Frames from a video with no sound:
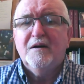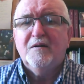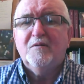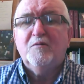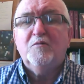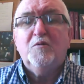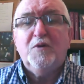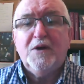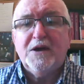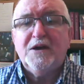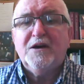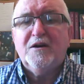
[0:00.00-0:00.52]

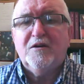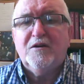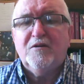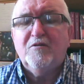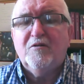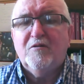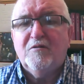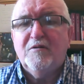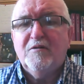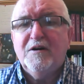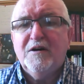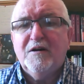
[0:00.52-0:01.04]
We can
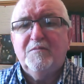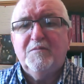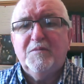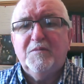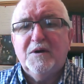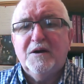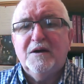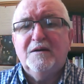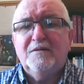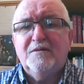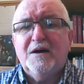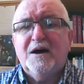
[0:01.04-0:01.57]
know him
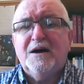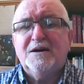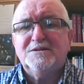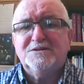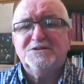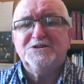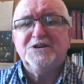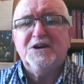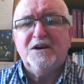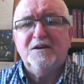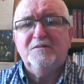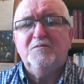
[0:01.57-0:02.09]
in that
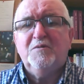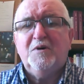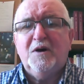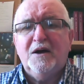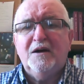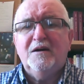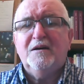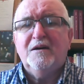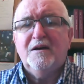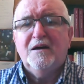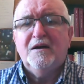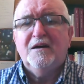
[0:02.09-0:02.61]
same
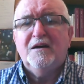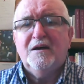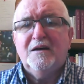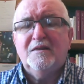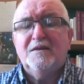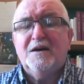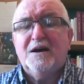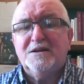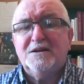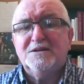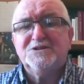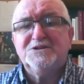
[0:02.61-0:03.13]
way, in
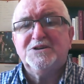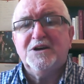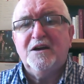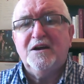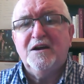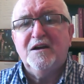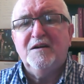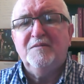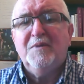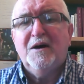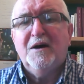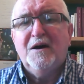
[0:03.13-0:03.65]
that
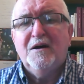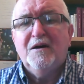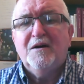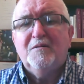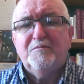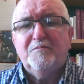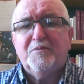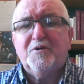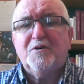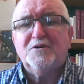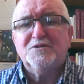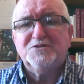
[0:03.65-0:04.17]
same
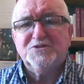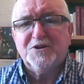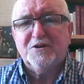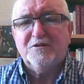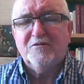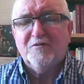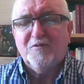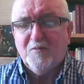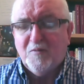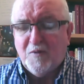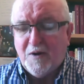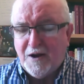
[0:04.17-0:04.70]

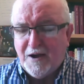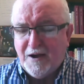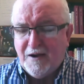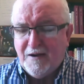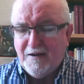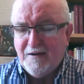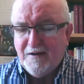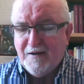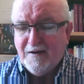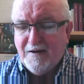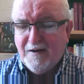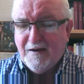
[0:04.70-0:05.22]
personal way.